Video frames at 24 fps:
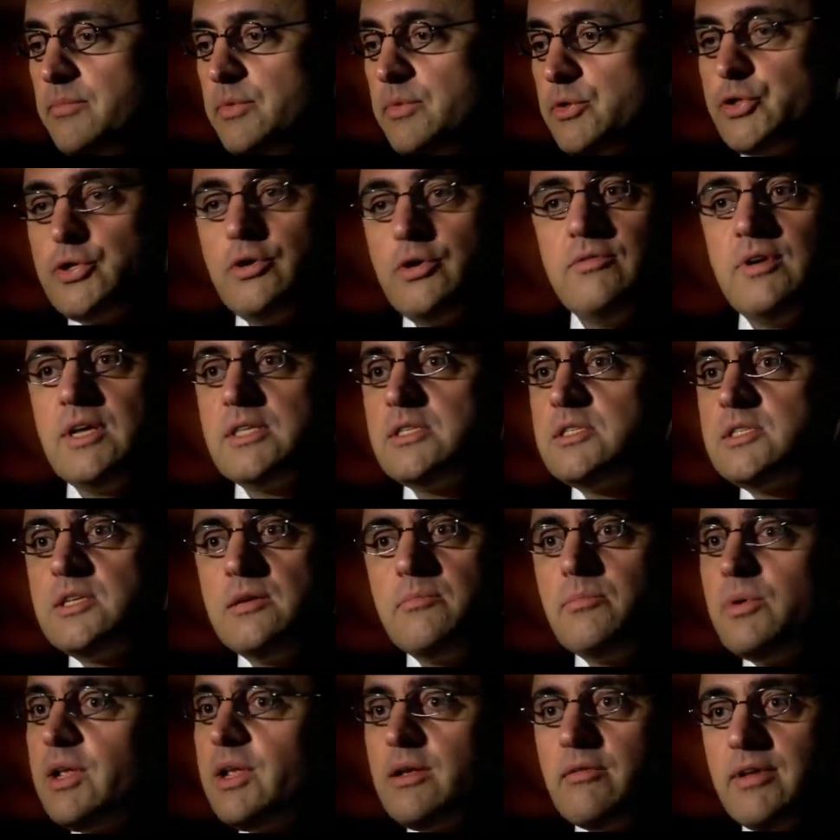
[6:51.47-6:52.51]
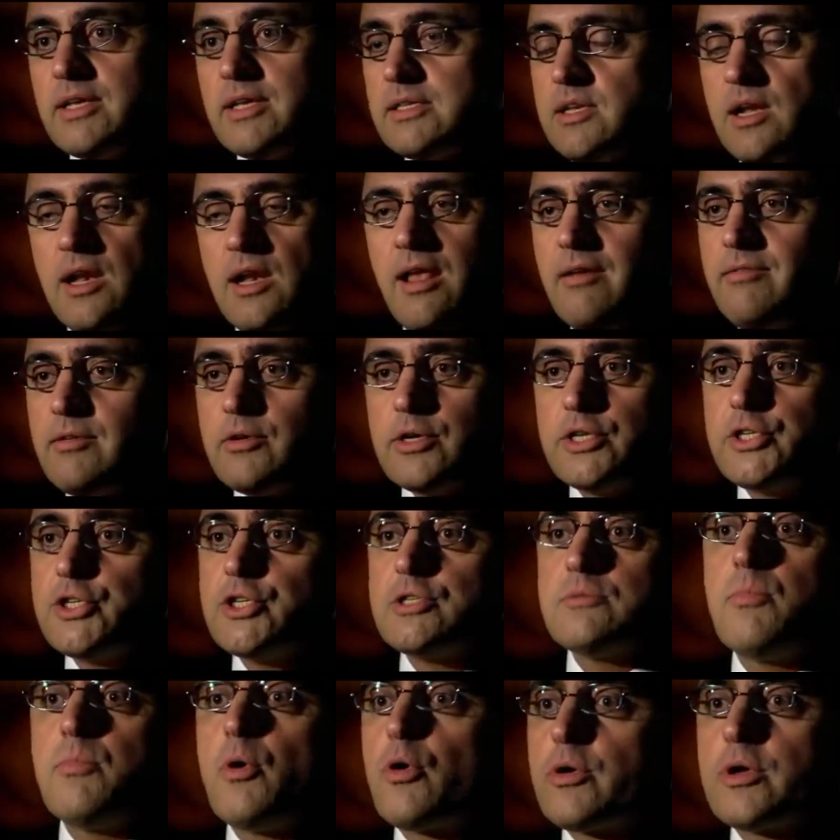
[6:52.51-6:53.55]
Um, so that's simply, that's,
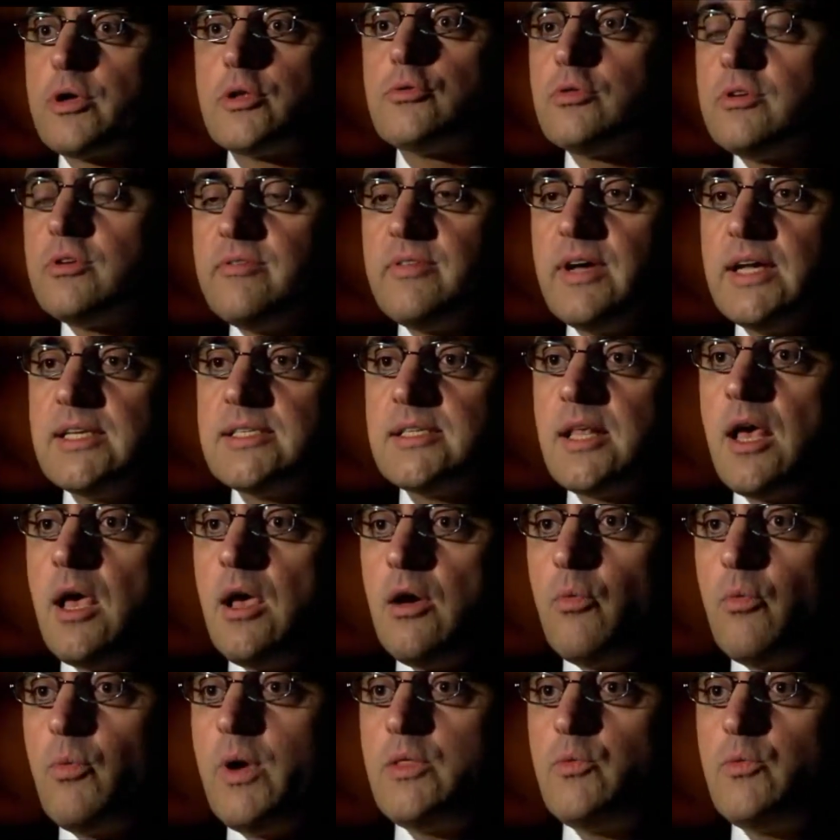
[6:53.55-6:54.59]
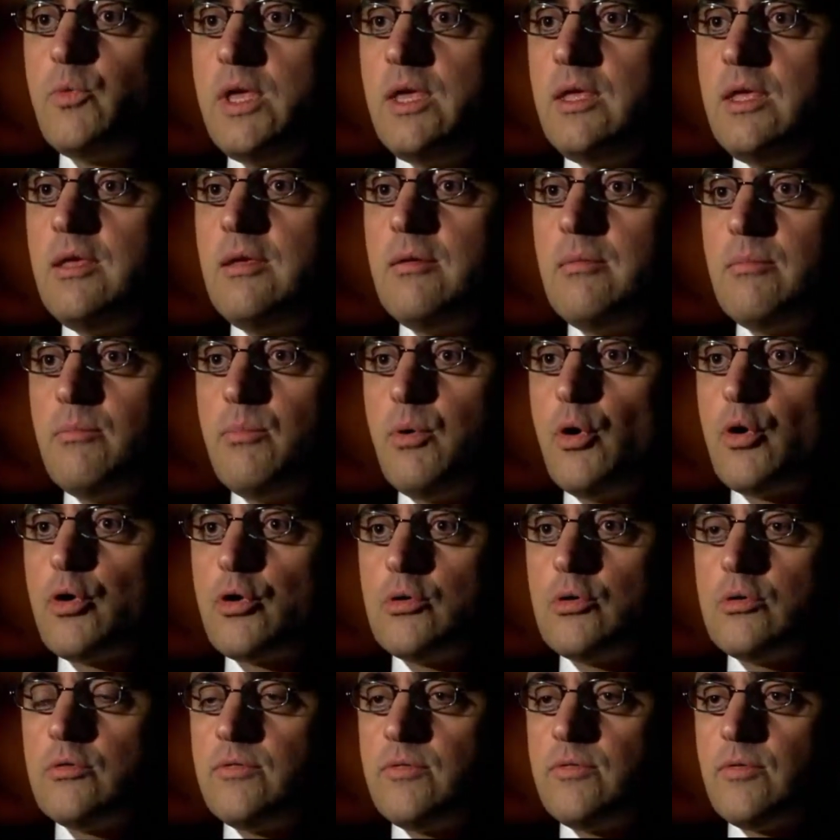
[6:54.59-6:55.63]
leverage is borrowing to invest. When we
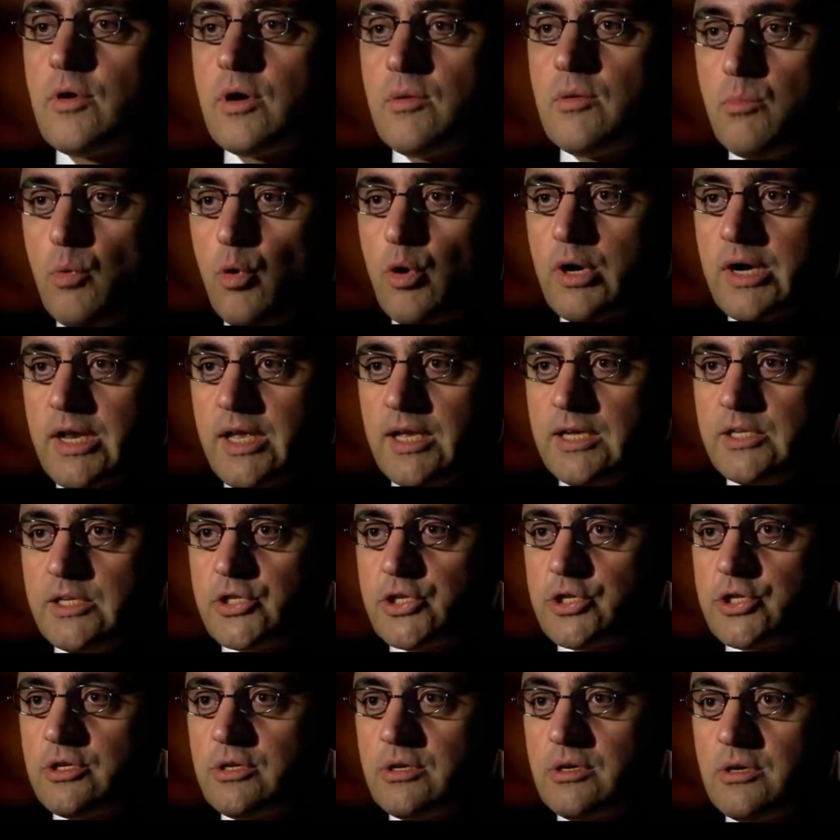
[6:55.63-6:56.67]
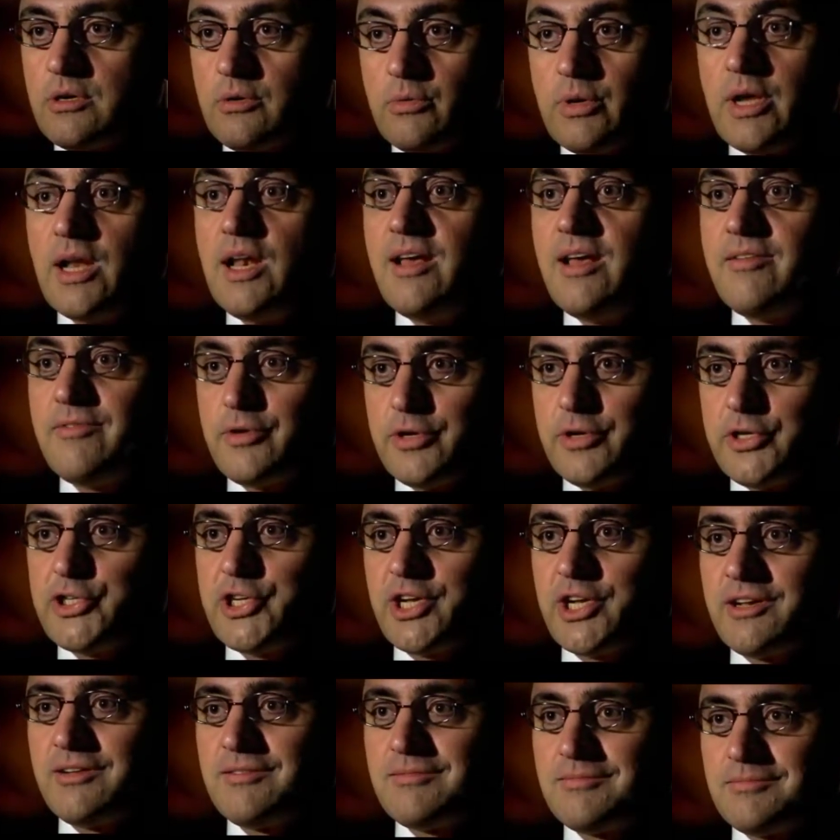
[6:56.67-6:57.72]
borrow for a mortgage, we're
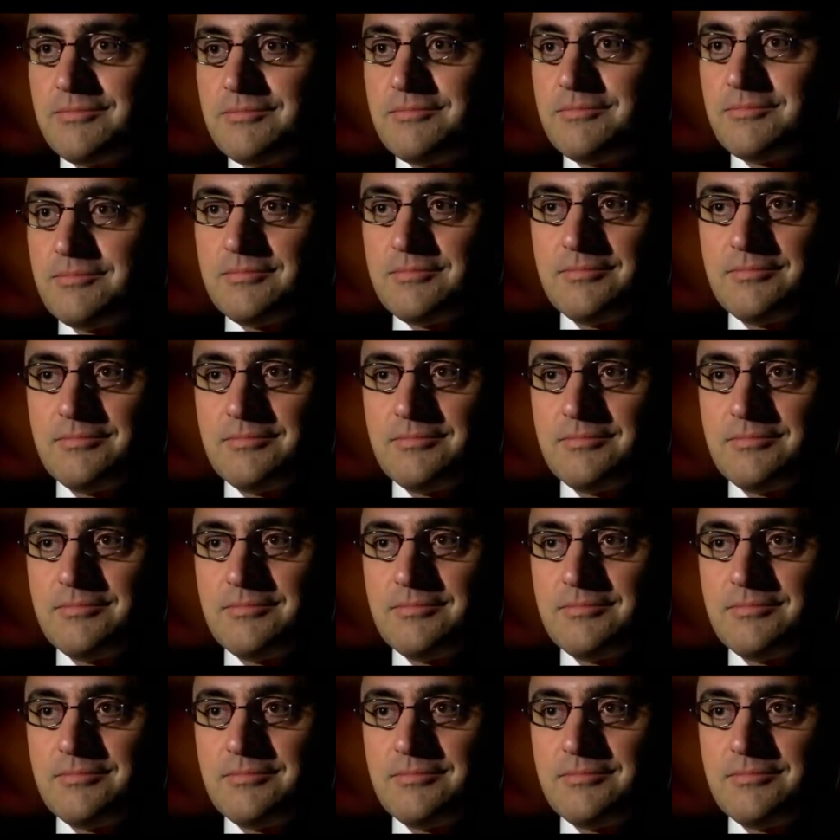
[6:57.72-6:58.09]
leveraging.